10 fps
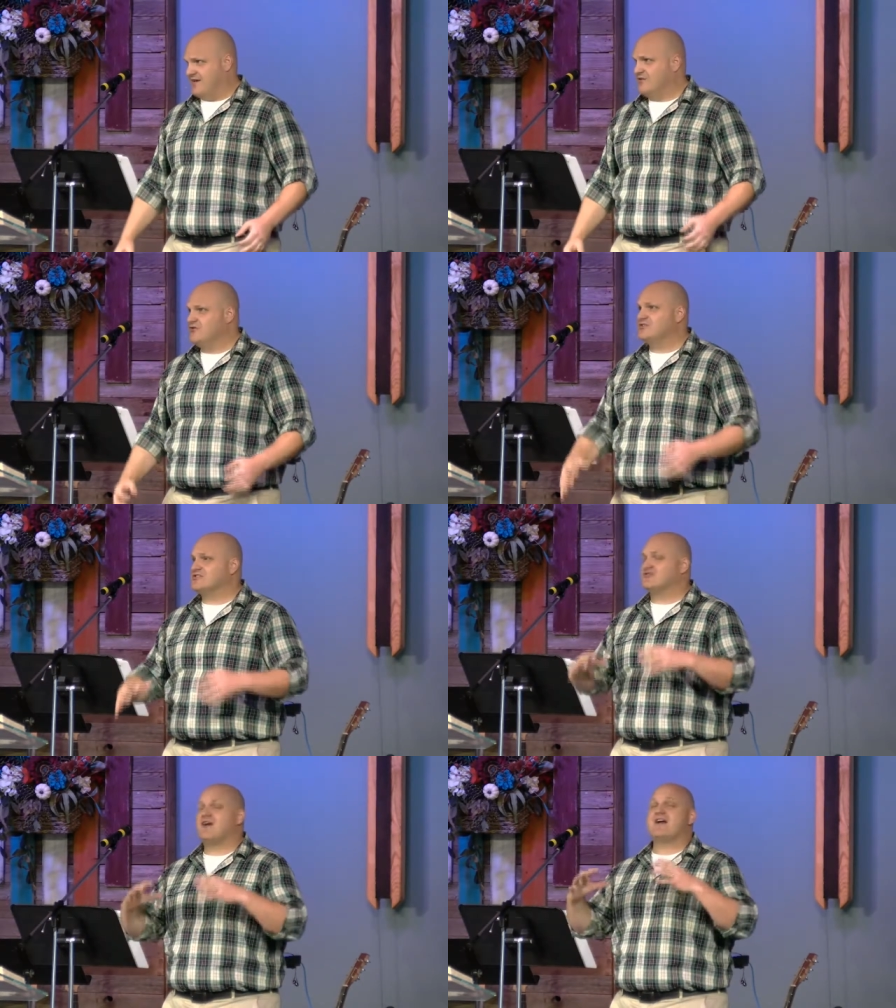You just
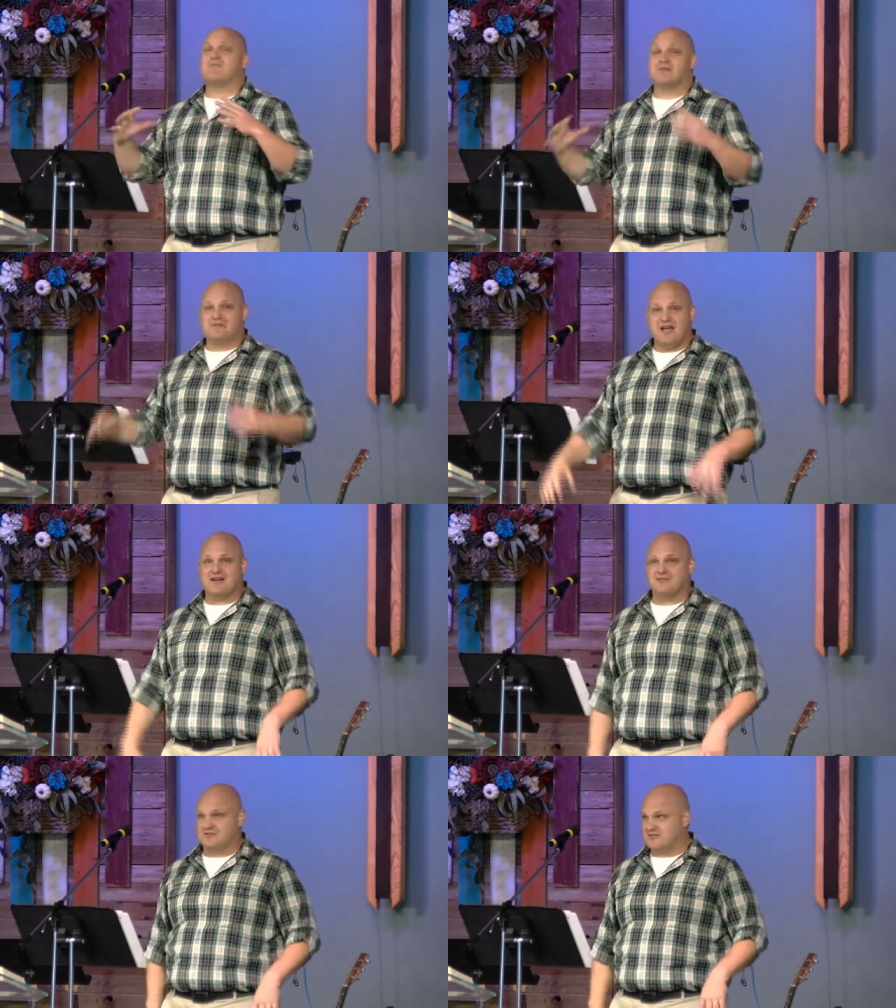try to
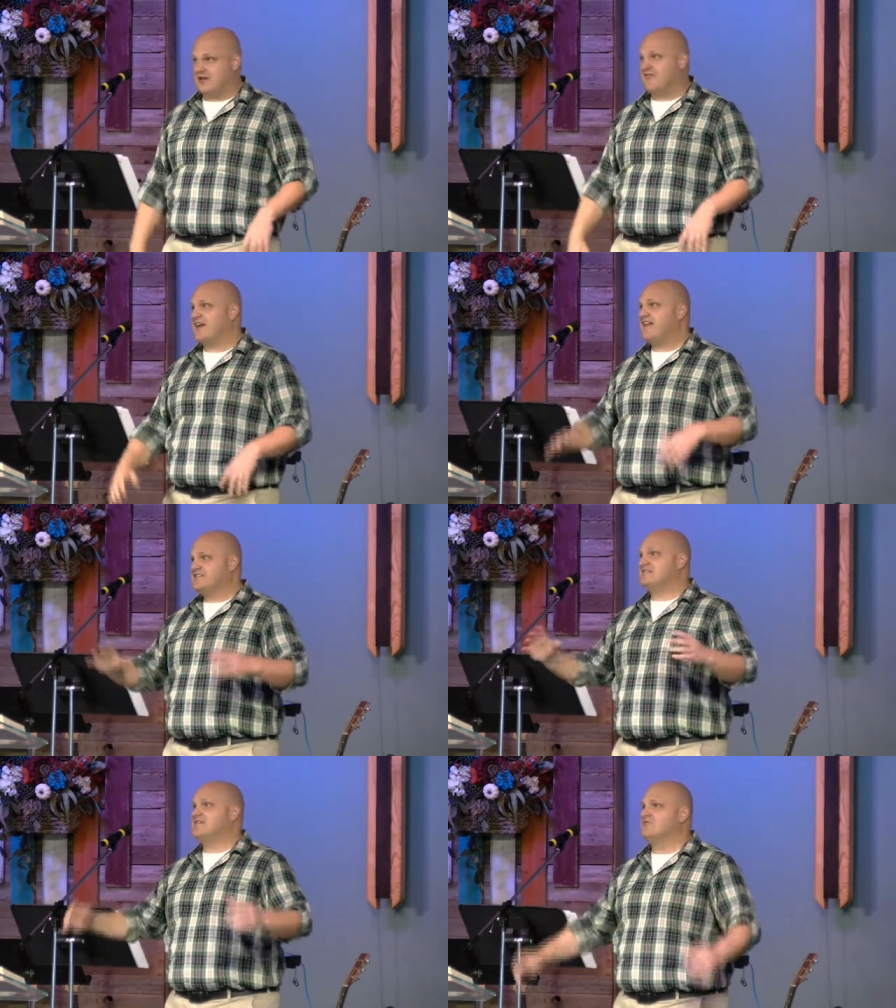protect yourself. And I'd
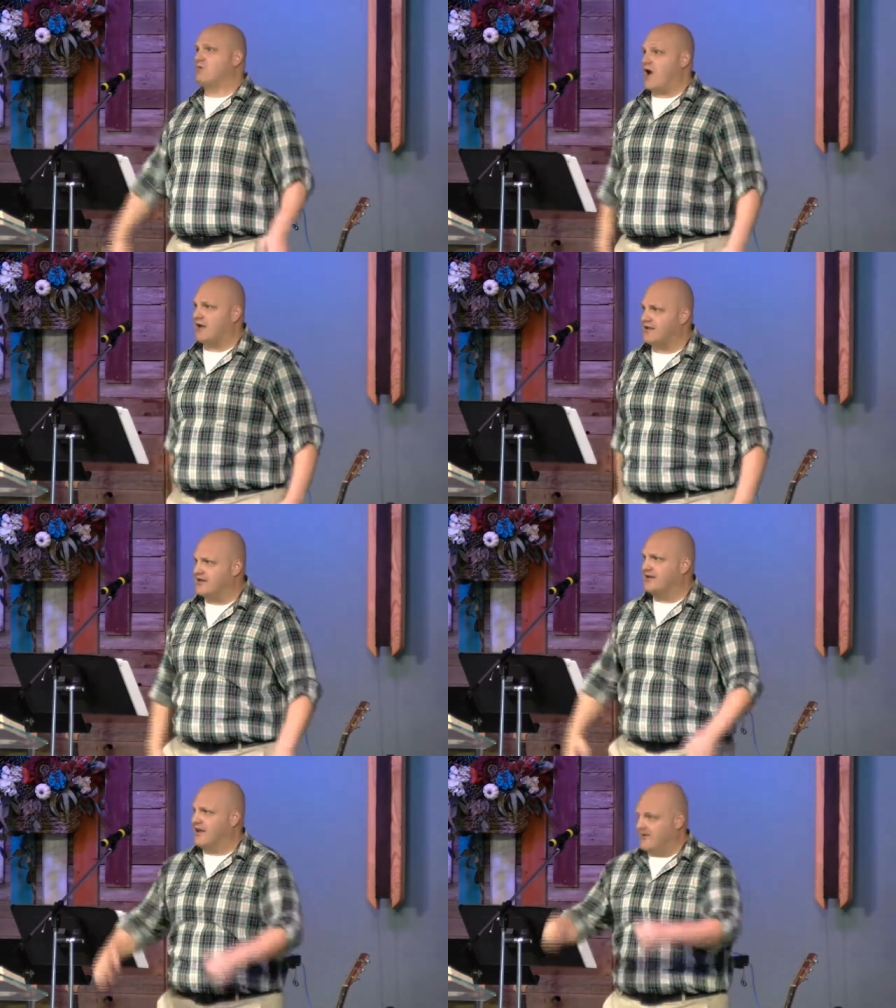seen Rocky enough